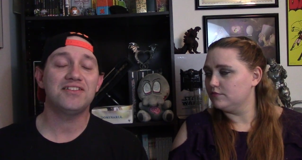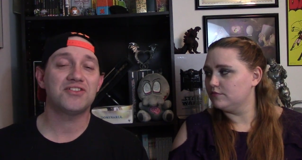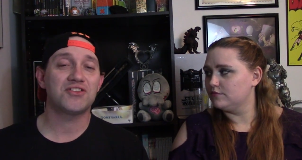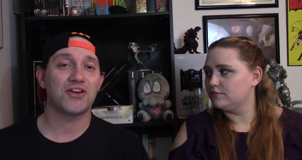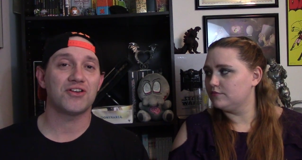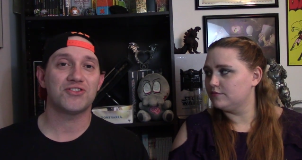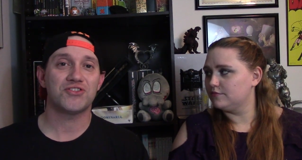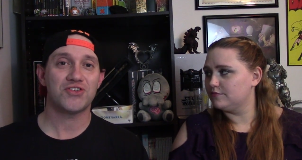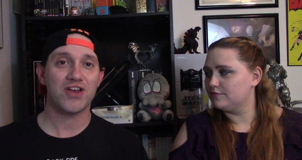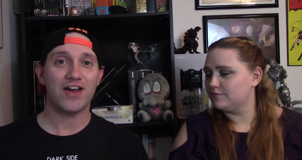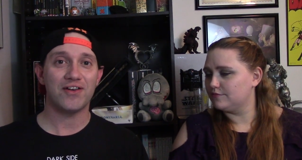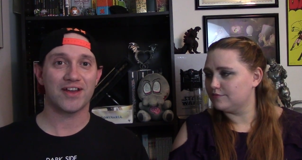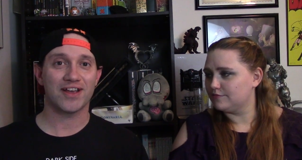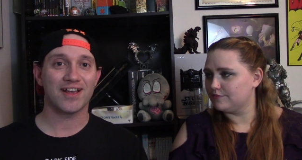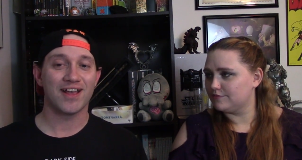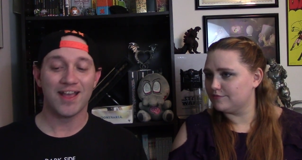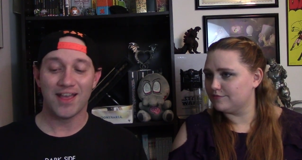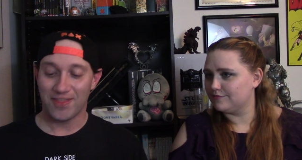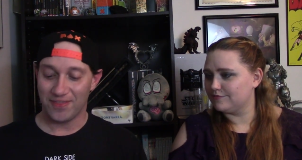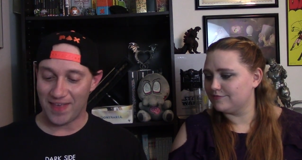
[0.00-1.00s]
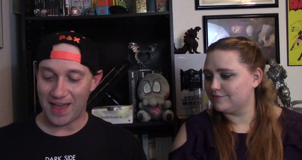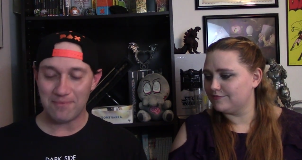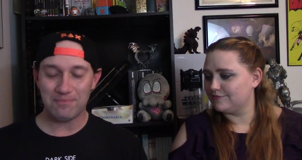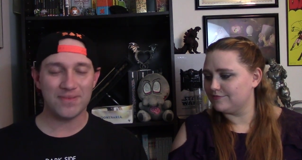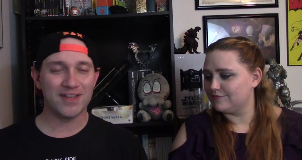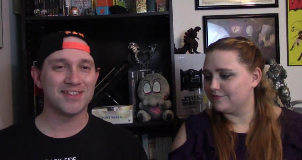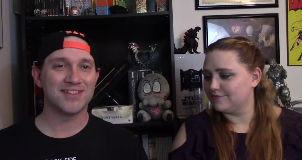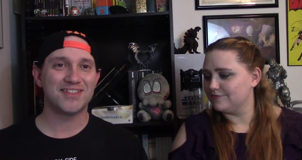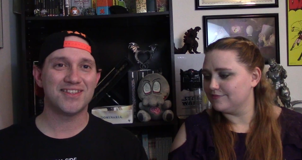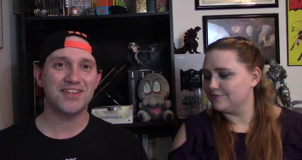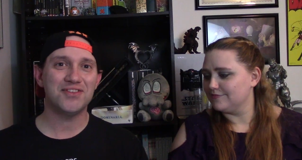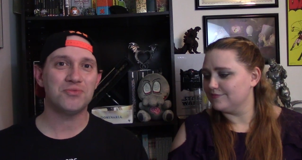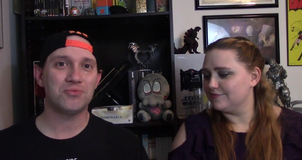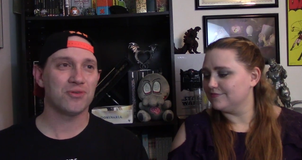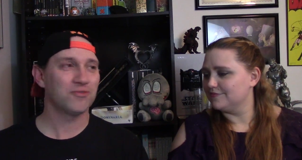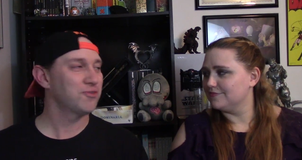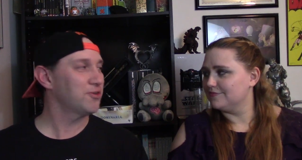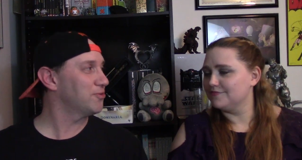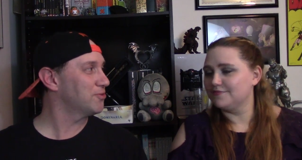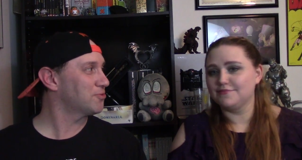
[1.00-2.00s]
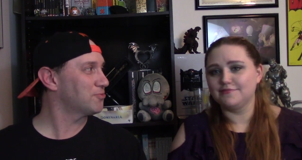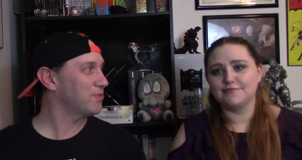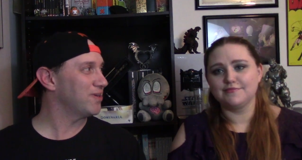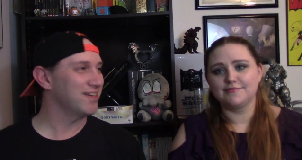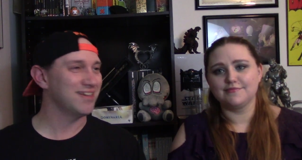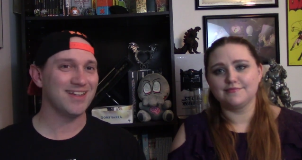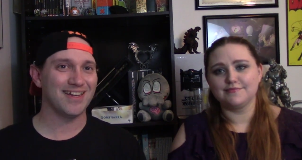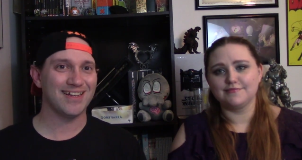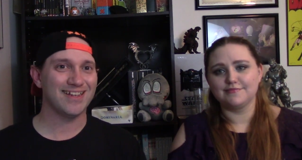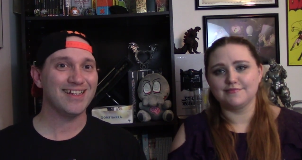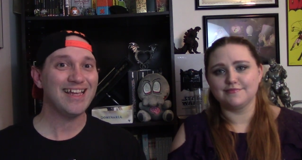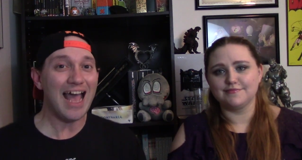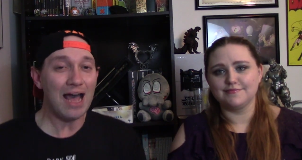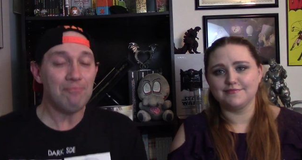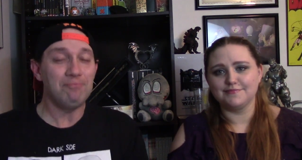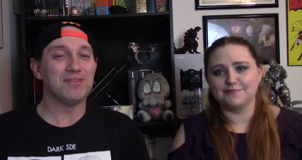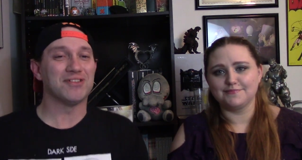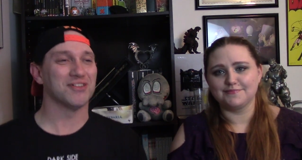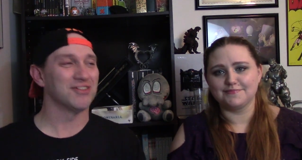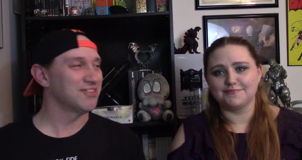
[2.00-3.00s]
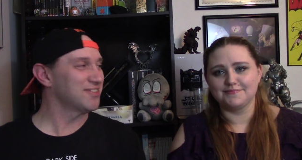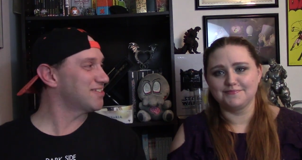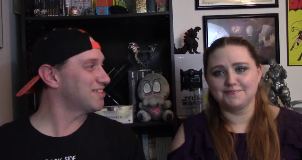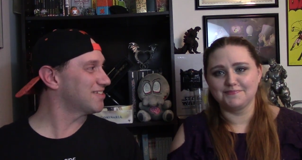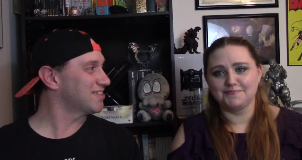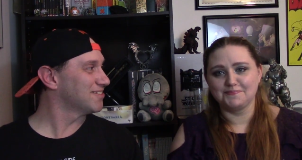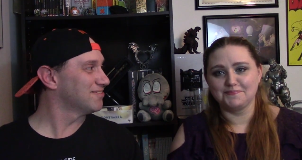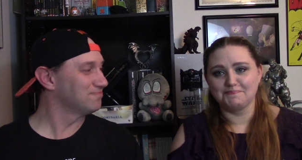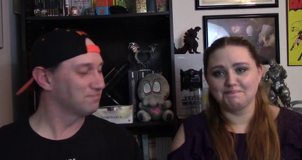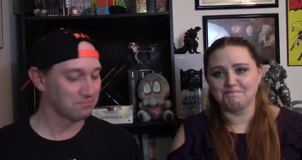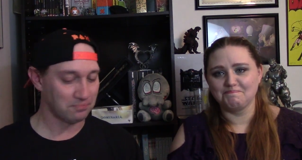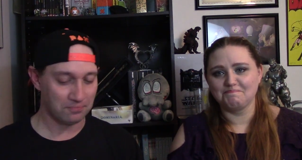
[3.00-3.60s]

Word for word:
Speaker 1: start shouting, that means this review is written in capitals.